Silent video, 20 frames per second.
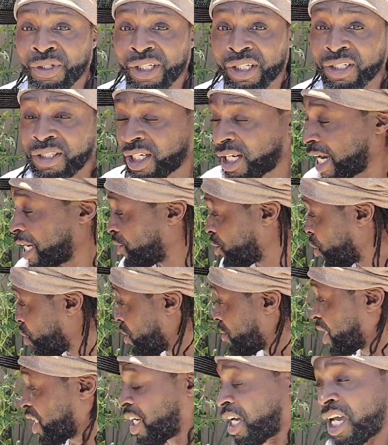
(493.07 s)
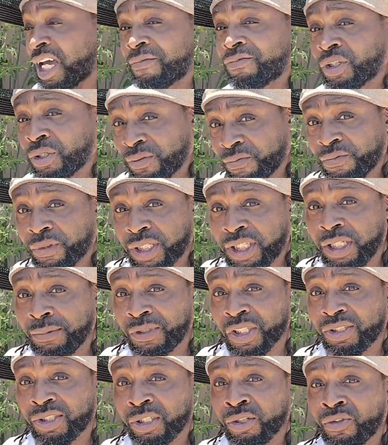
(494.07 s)
out here that I know I'm going to have to
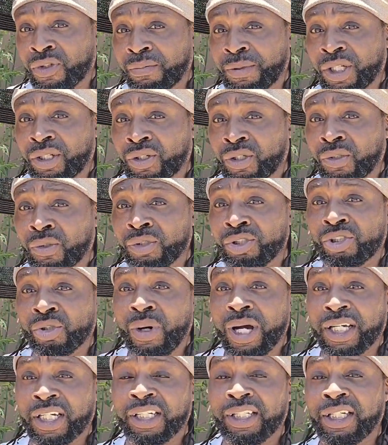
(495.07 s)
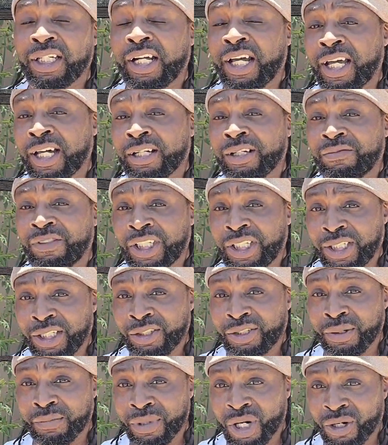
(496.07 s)
keep this a little bit cool so I can get ahead of the
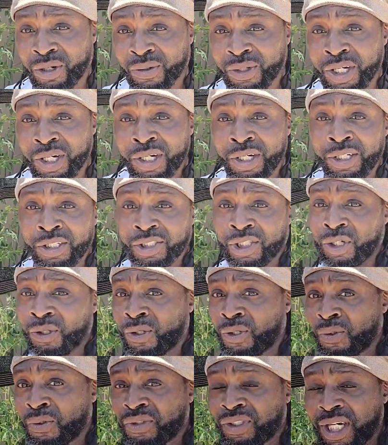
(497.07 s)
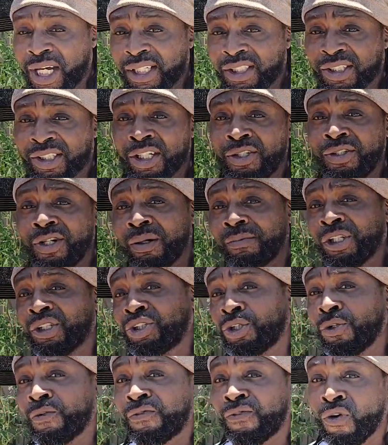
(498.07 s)
heat tomorrow. So that's the number
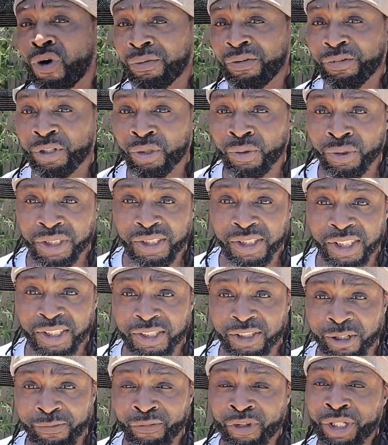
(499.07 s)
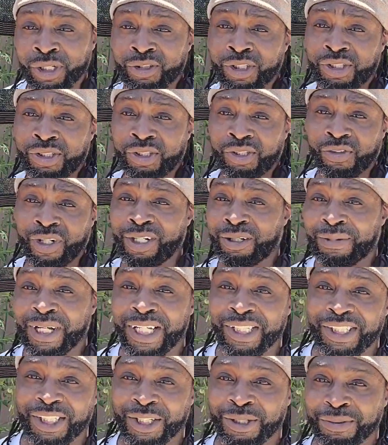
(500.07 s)
2 form of cooling system, just straight
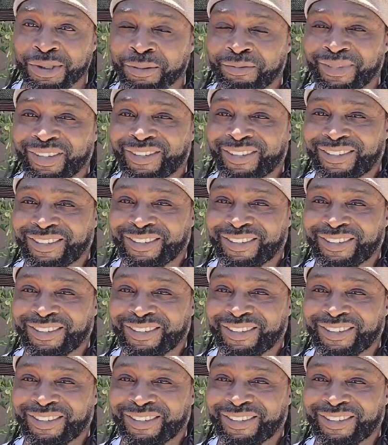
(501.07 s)
up ice cubes.